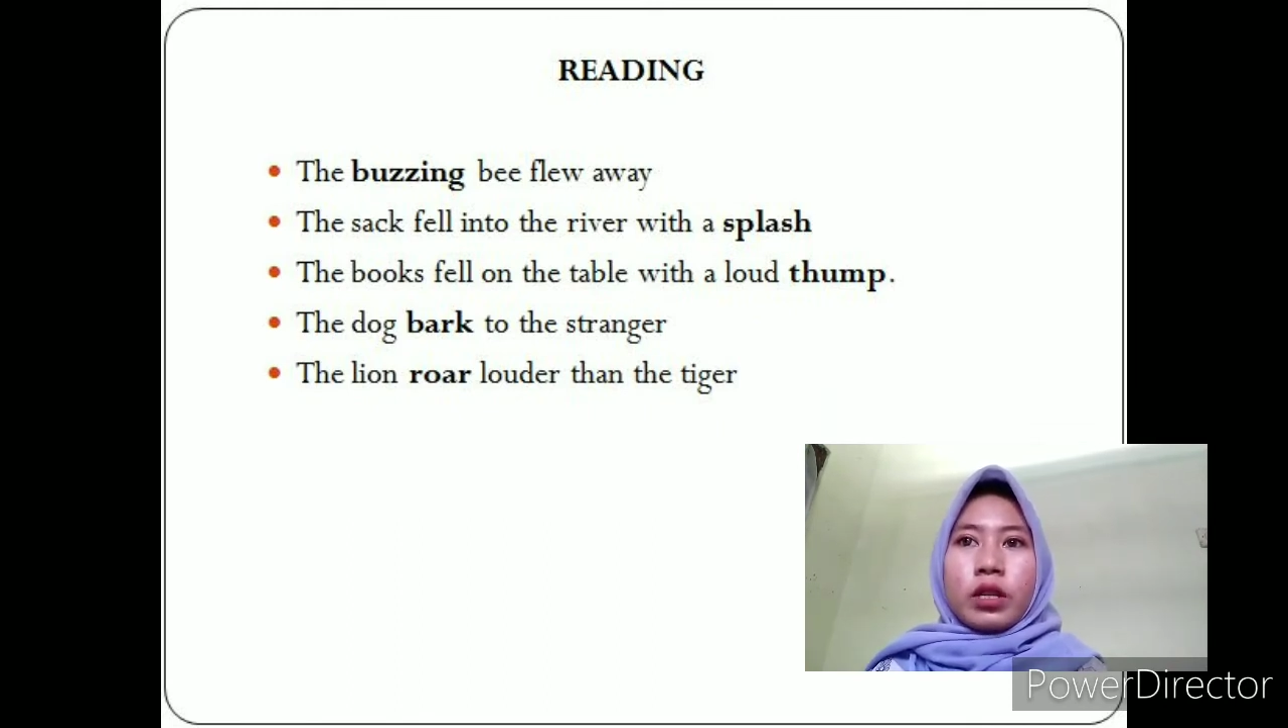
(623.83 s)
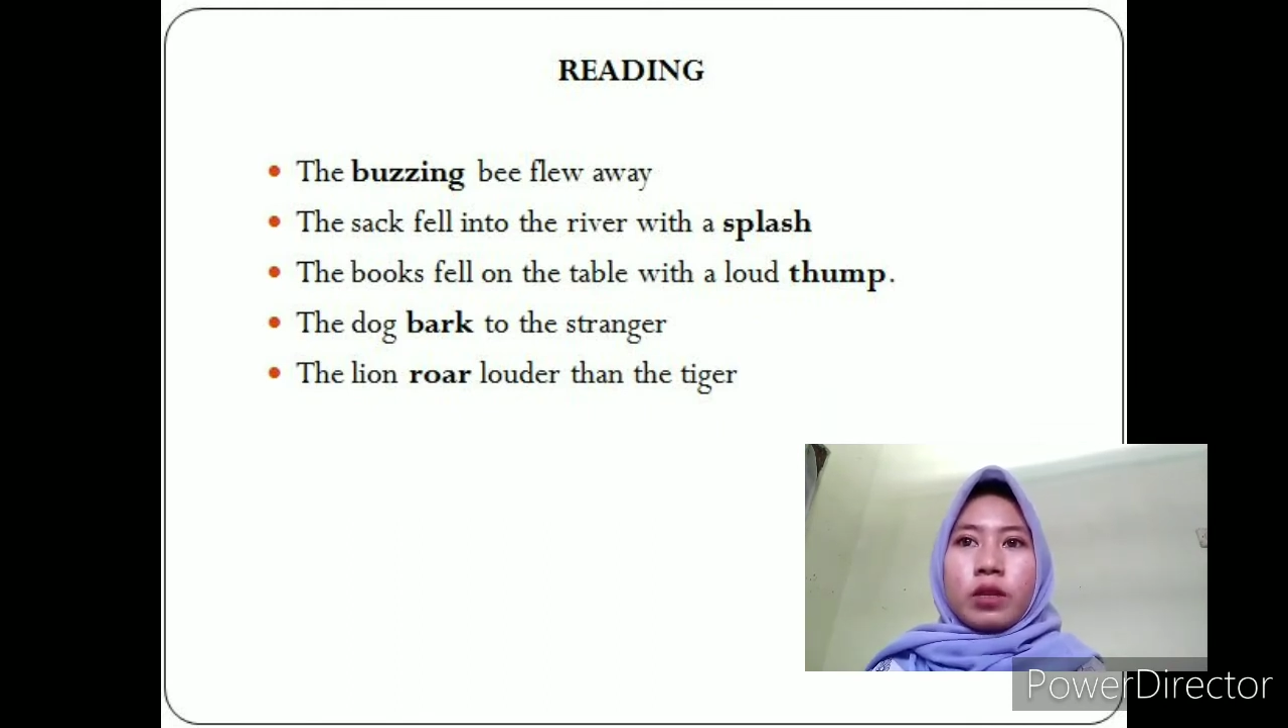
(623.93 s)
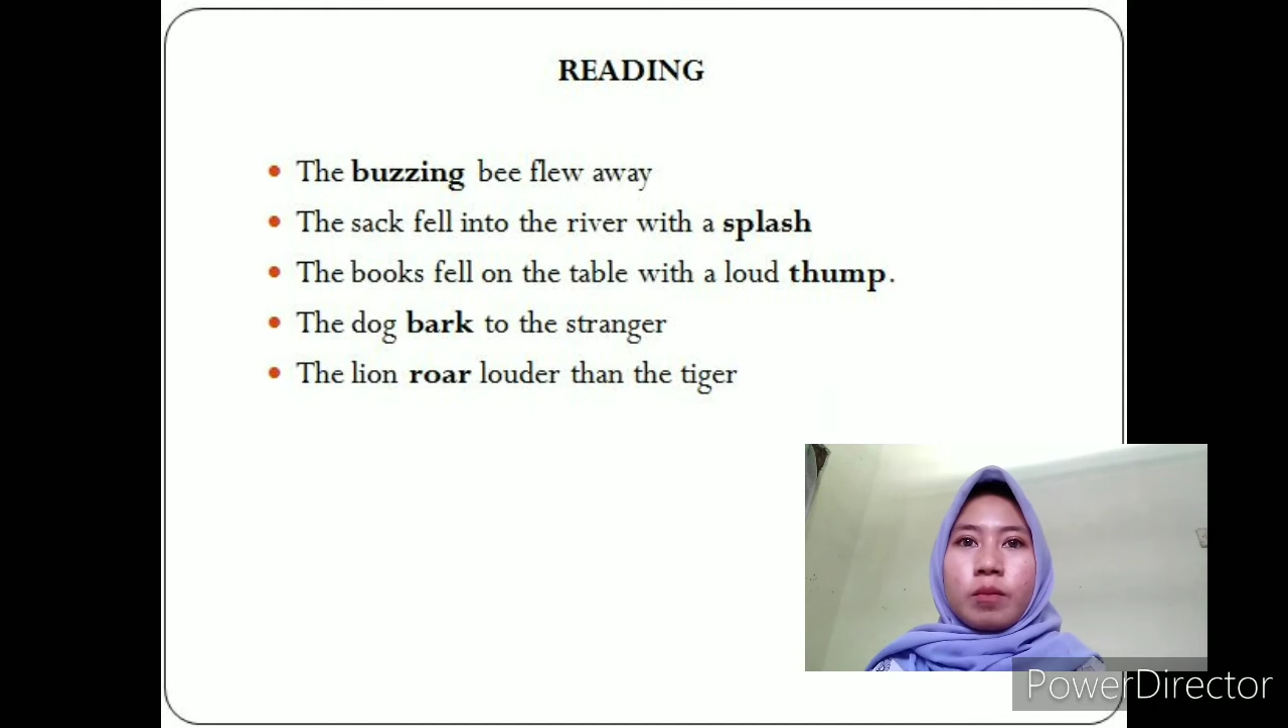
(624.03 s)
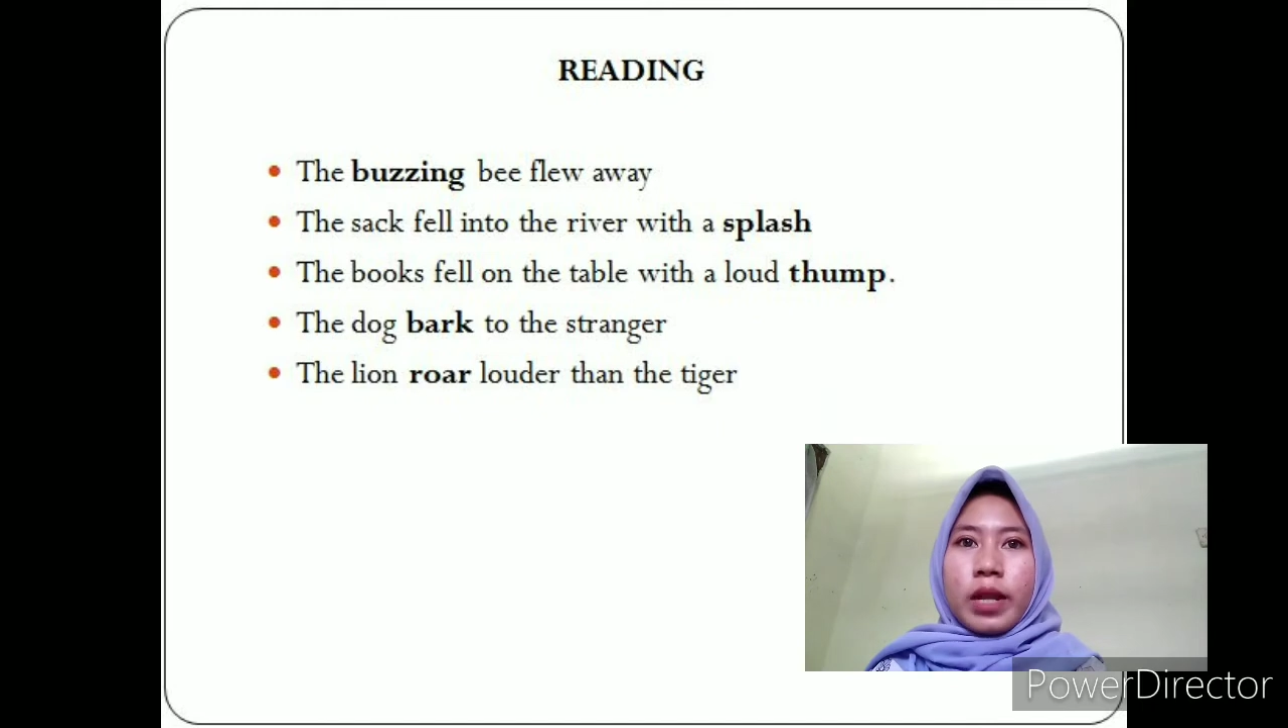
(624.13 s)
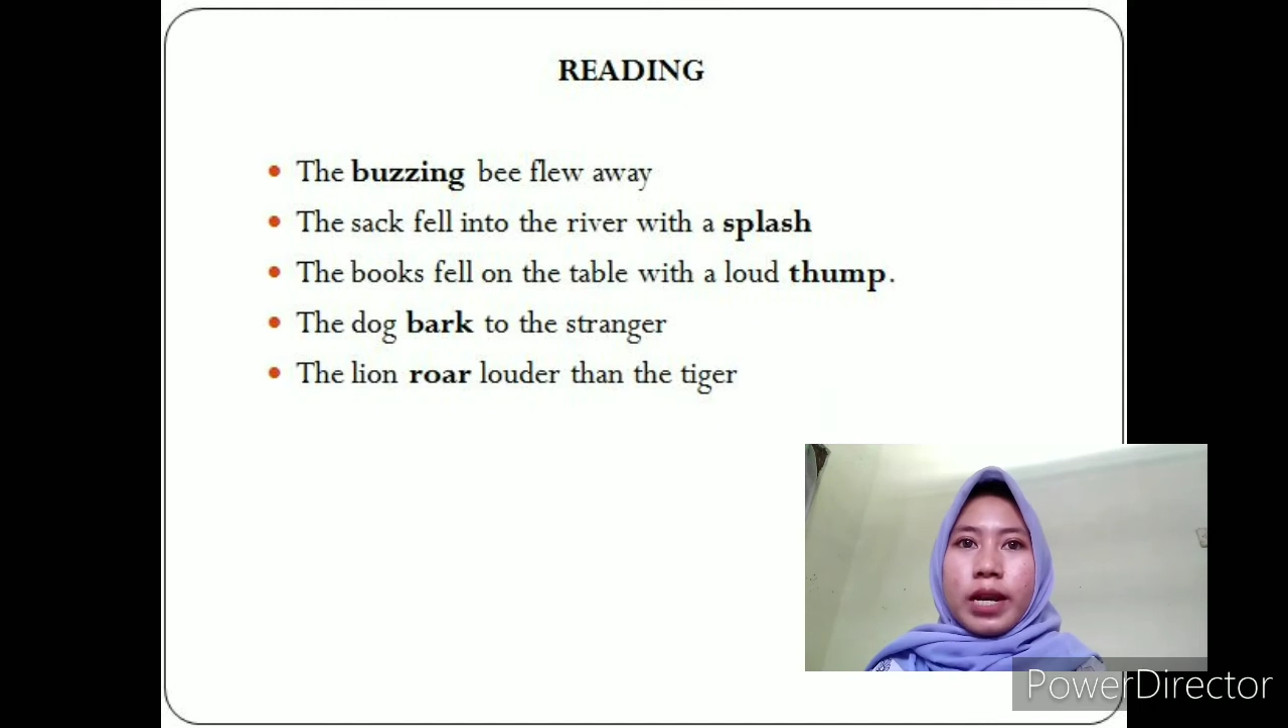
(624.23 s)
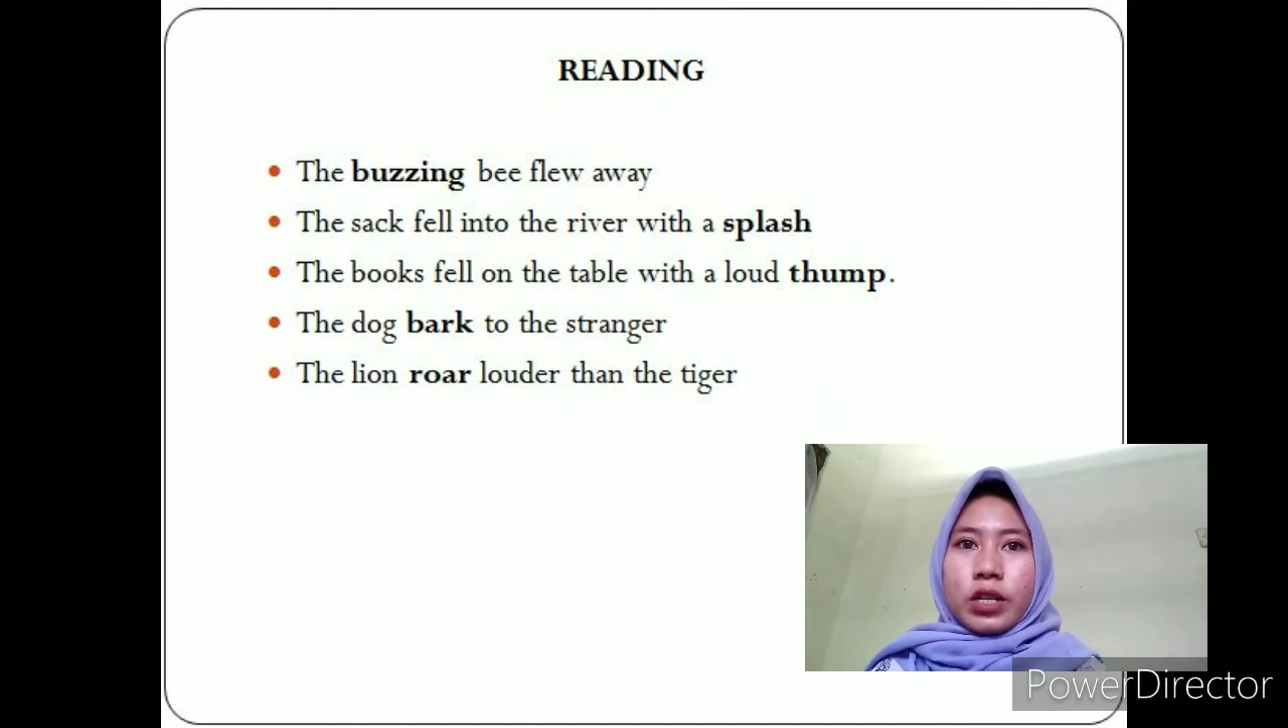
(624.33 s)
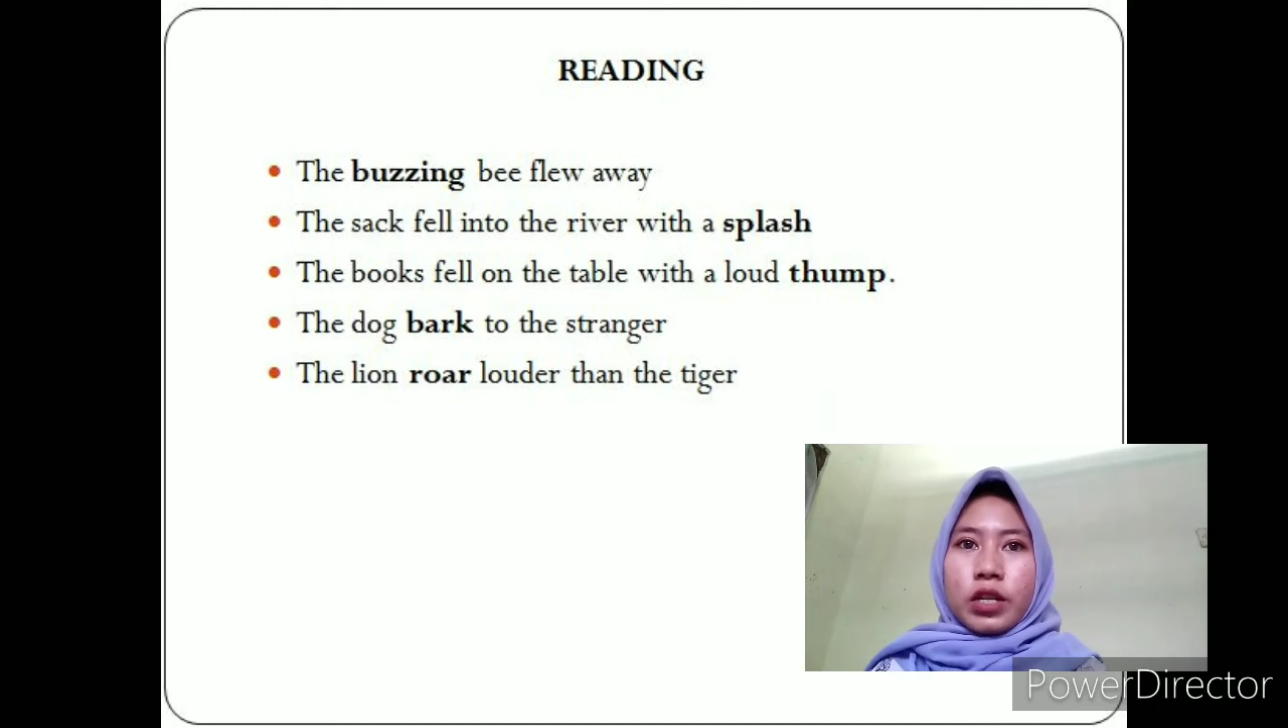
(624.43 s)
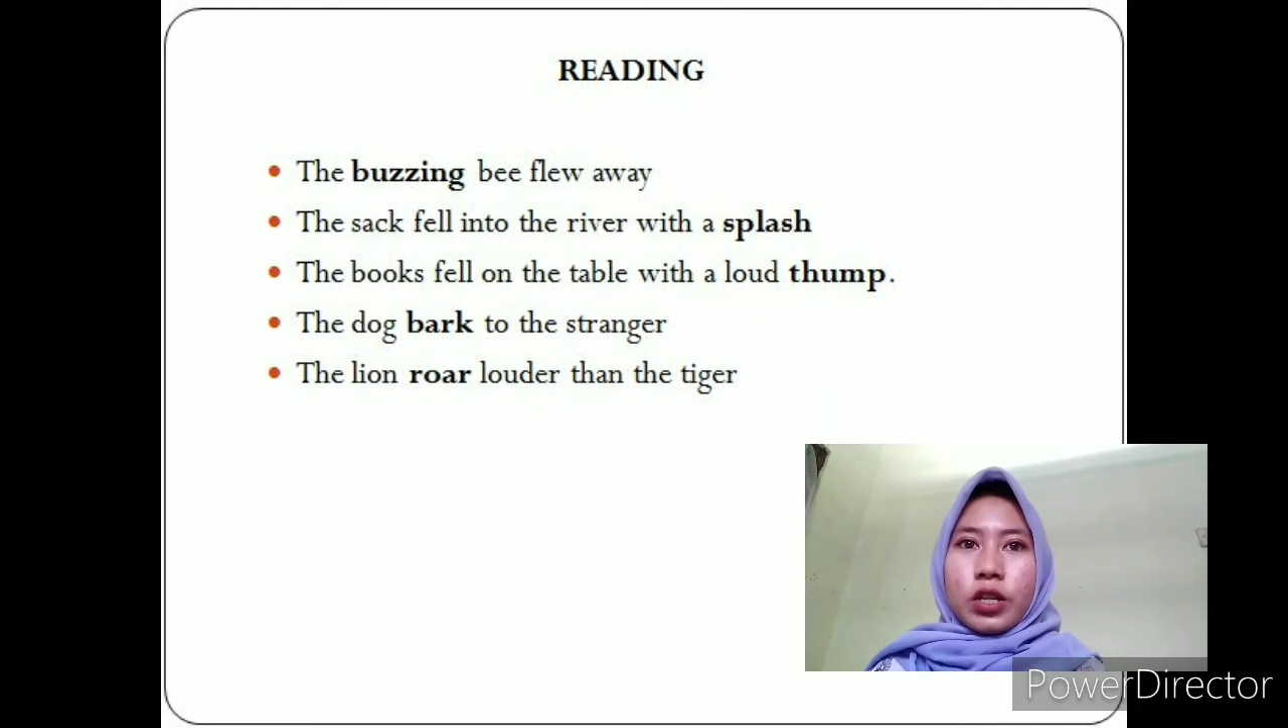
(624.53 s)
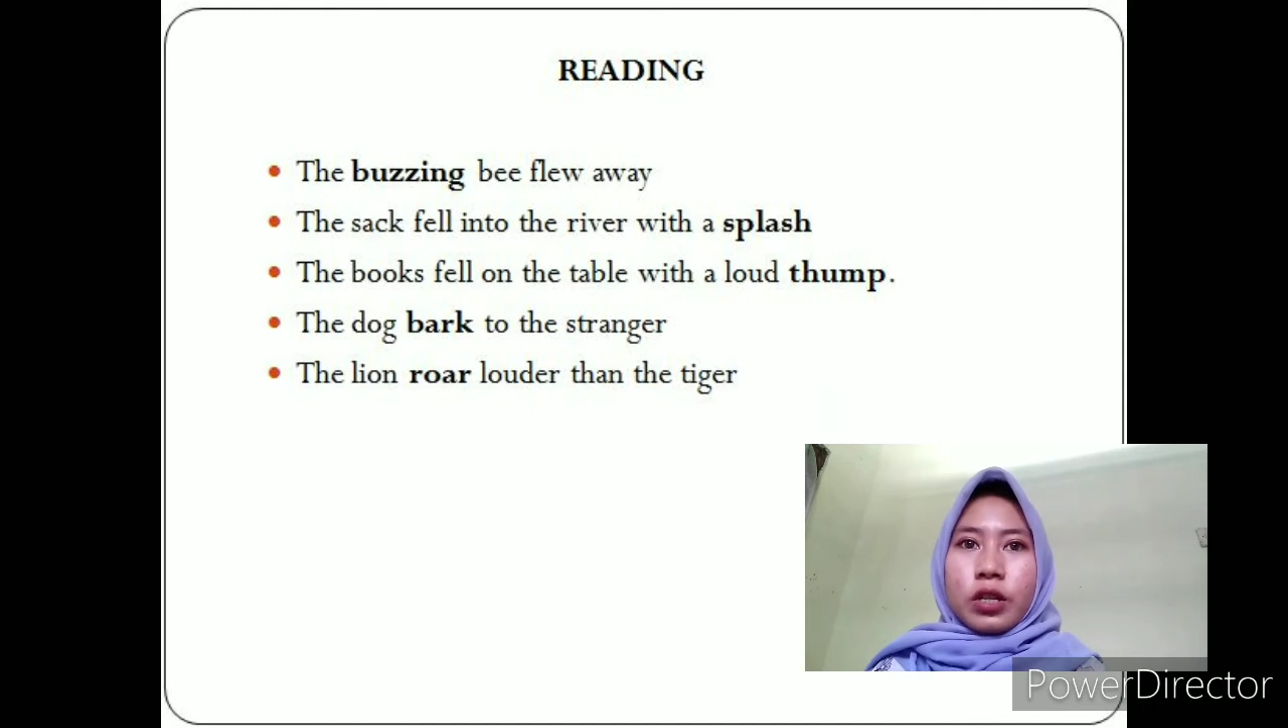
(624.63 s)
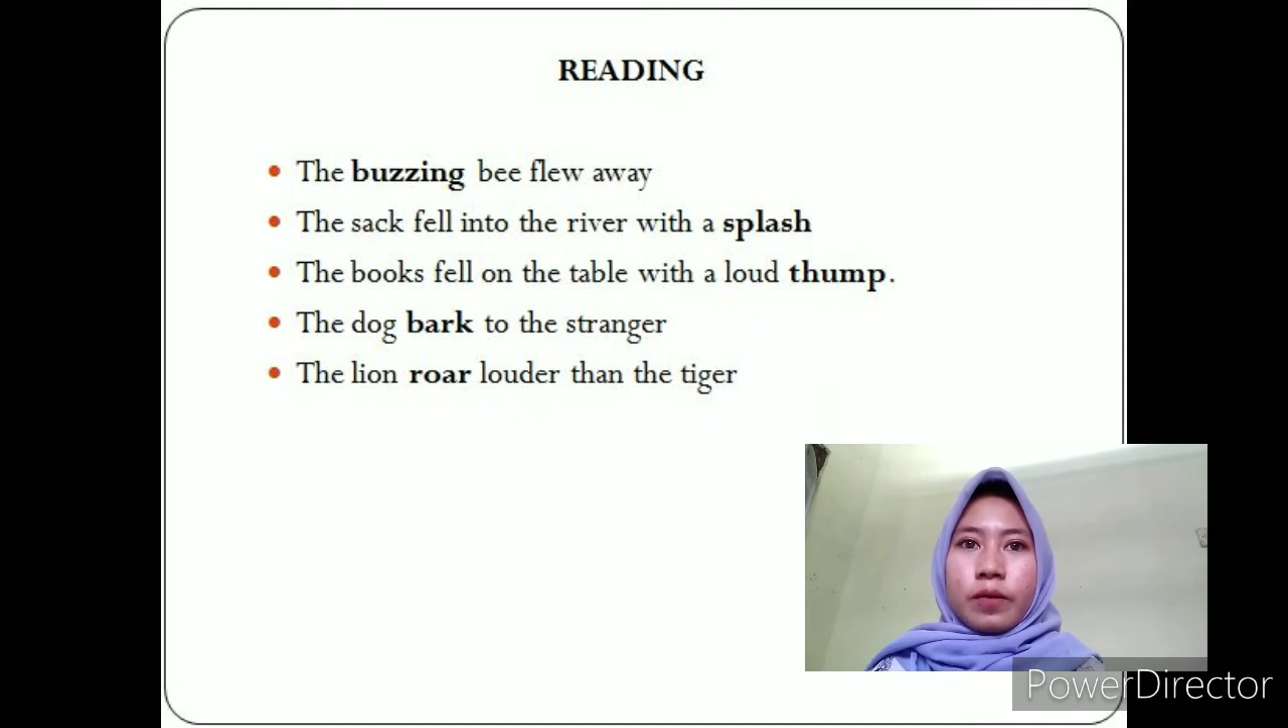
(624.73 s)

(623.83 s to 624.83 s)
splash.